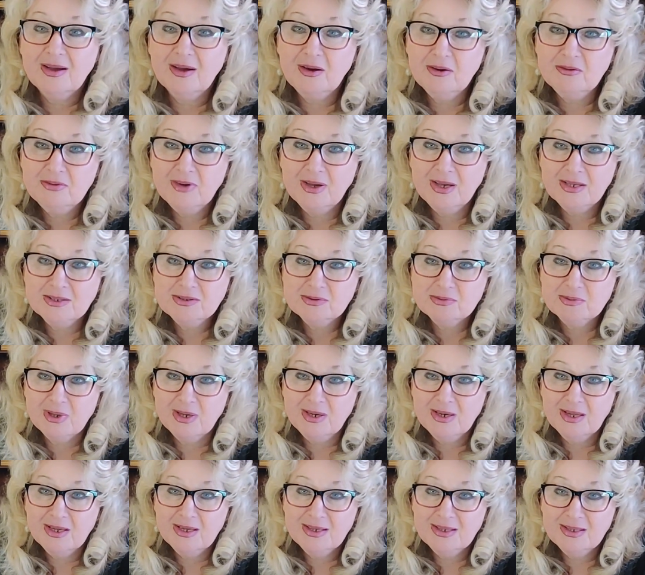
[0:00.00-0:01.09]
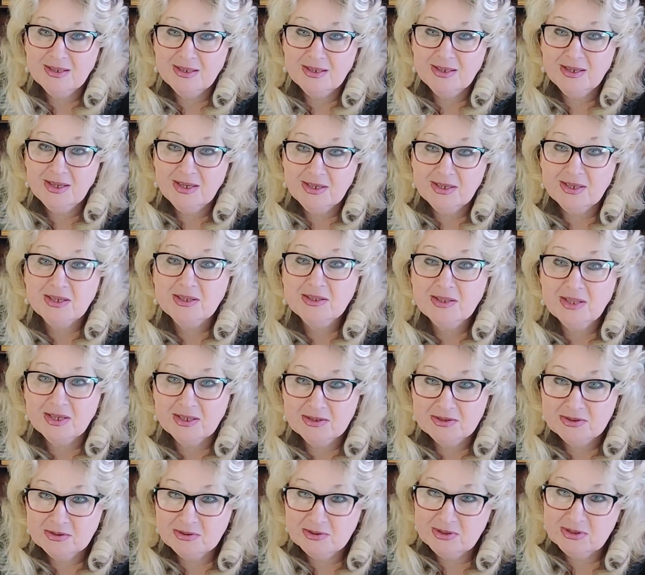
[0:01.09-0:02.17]
of us were laying
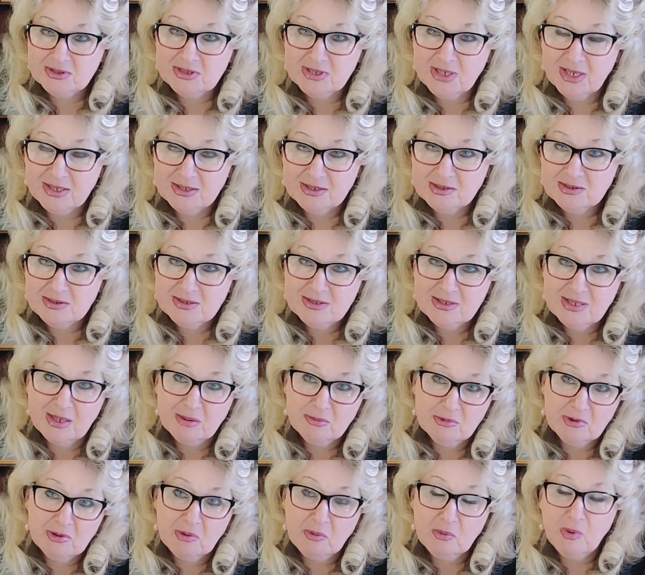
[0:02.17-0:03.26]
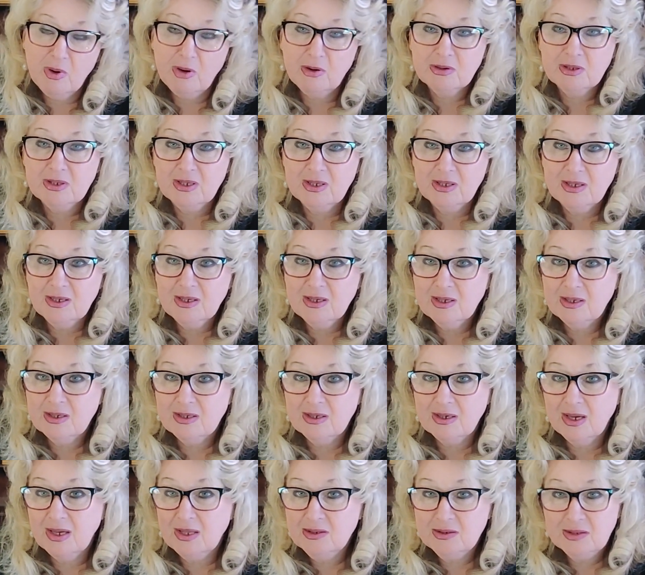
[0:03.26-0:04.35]
next to each other. Some were walking
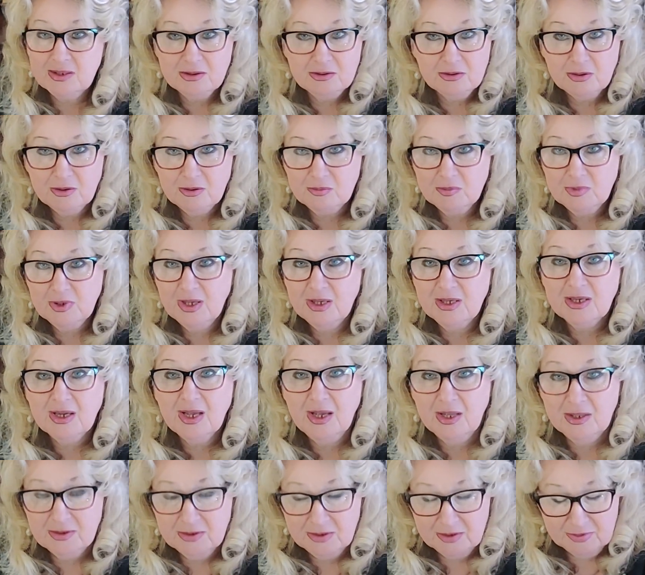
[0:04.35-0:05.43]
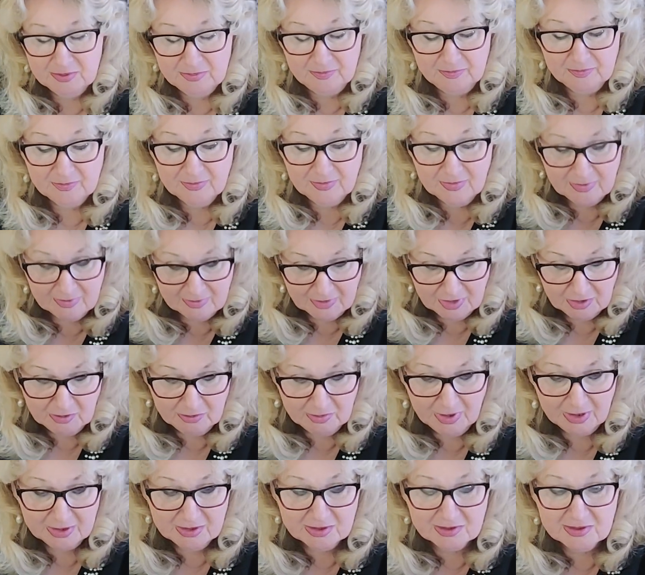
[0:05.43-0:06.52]
and they told me I can't. You
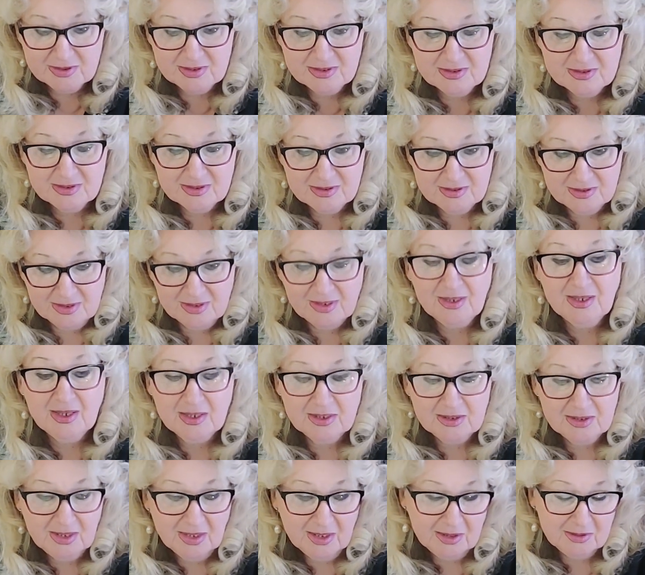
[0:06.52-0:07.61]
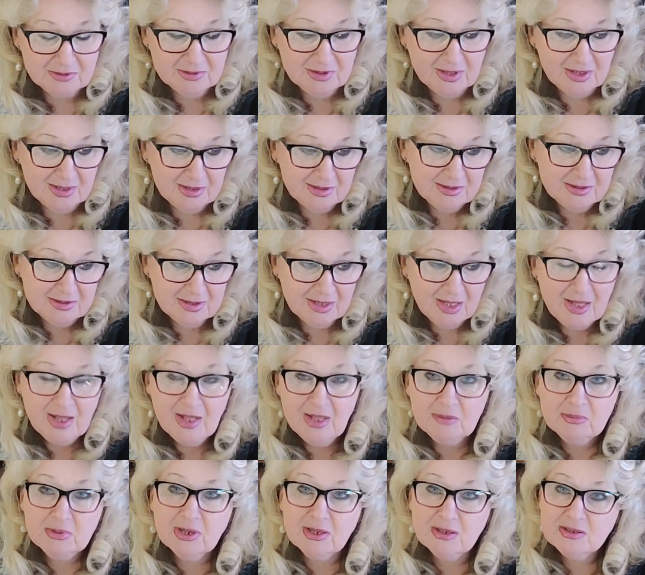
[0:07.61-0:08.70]
better lay down, and
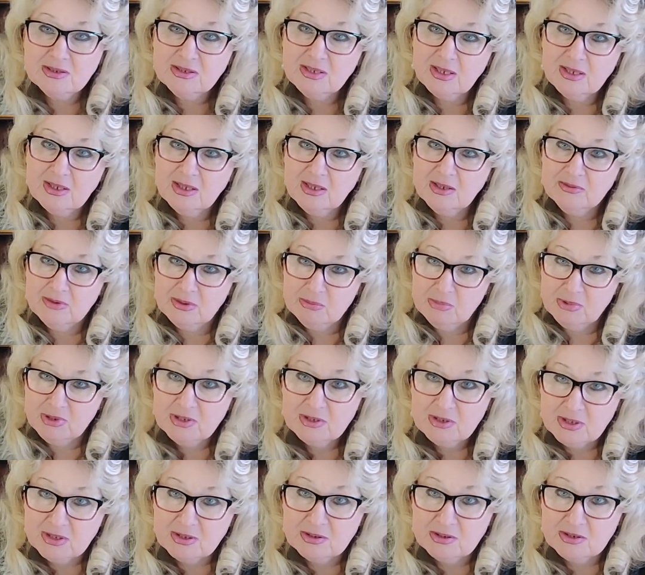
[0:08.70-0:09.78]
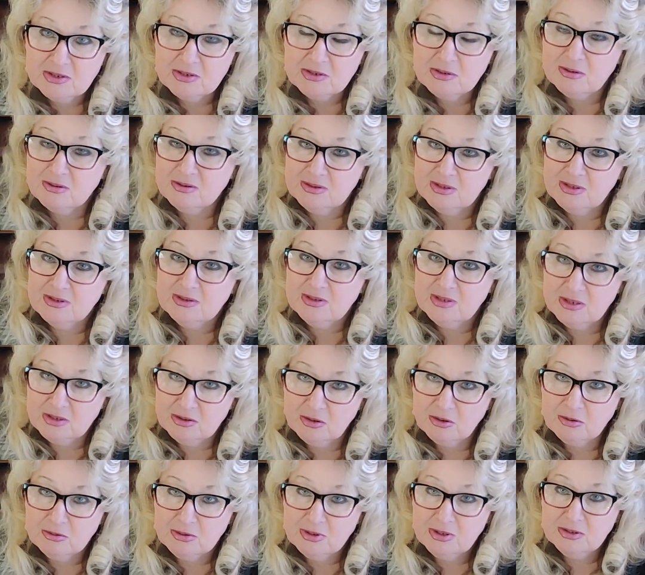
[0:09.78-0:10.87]
because I have a bleeding disorder.
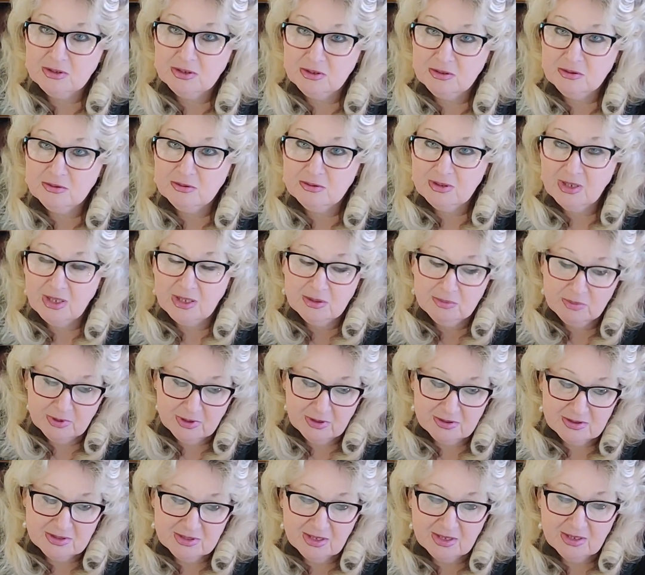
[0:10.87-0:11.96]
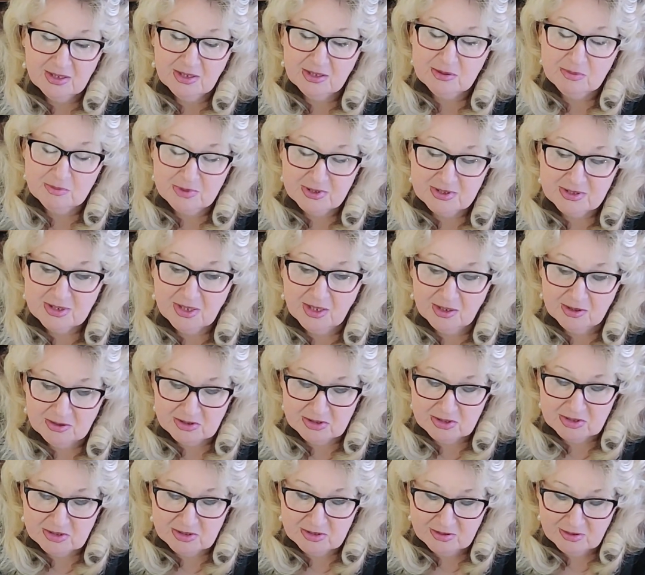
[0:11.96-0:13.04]
They already knew that because I had
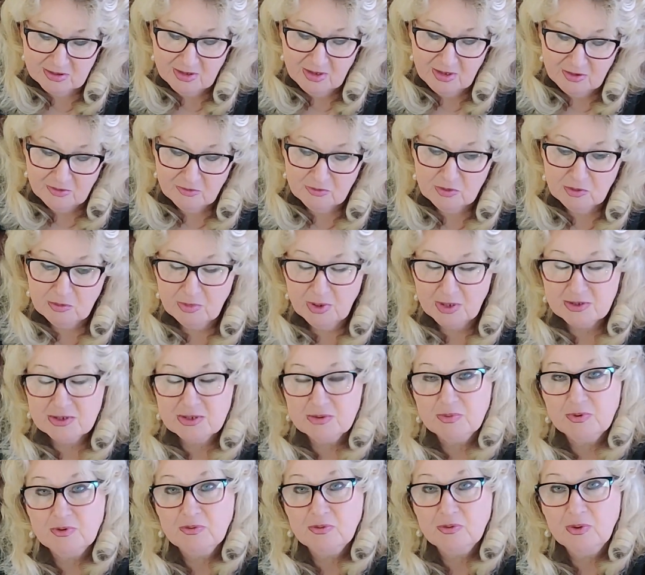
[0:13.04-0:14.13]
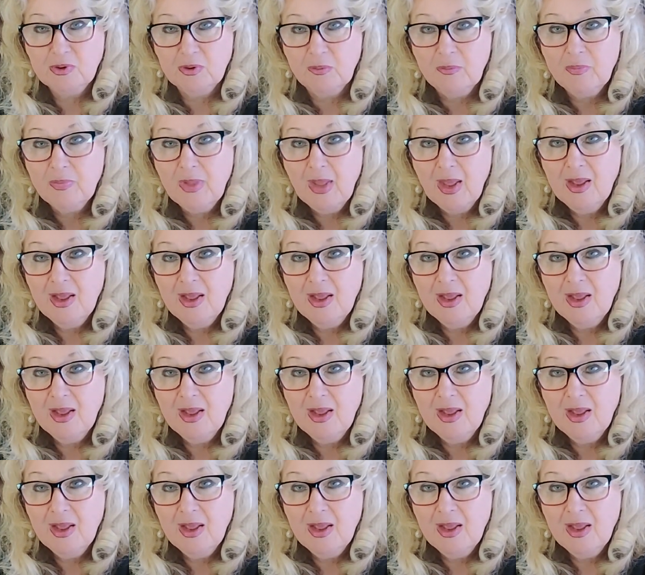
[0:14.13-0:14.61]
miscarriage a few months before.